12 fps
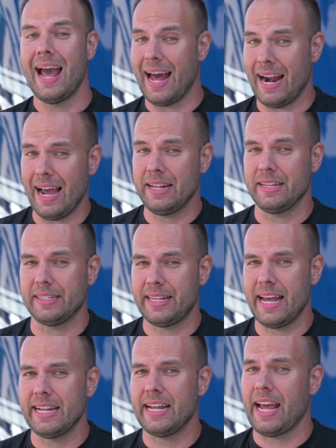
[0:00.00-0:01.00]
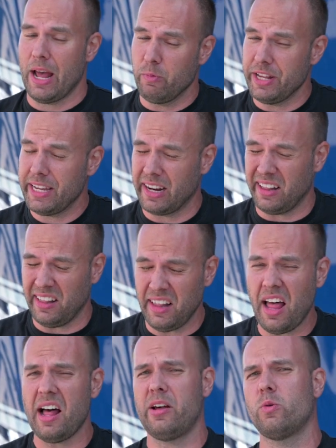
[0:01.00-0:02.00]
and I had to sand it, and we did a
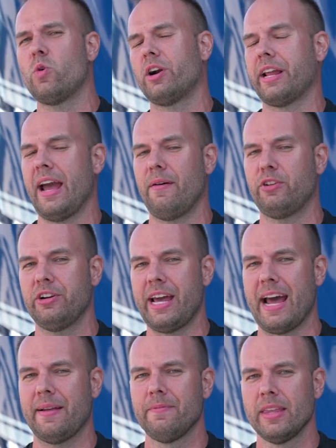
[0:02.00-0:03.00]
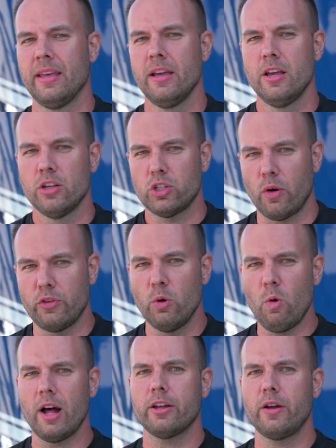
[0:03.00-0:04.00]
lot of work after that. So if you
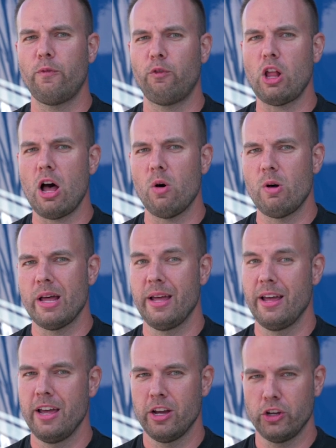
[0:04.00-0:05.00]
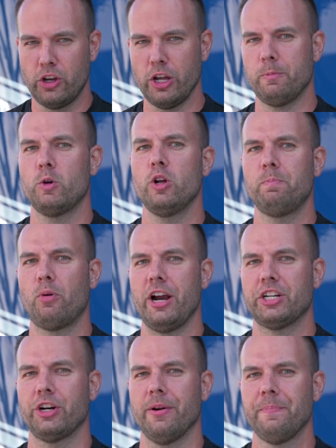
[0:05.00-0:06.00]
want good flow, good, good
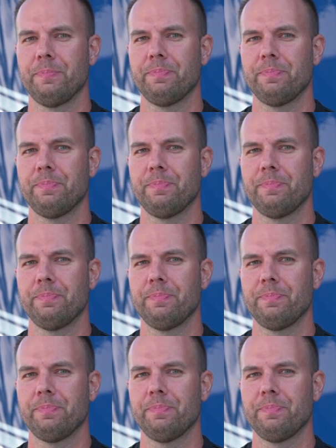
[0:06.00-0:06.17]
pressure.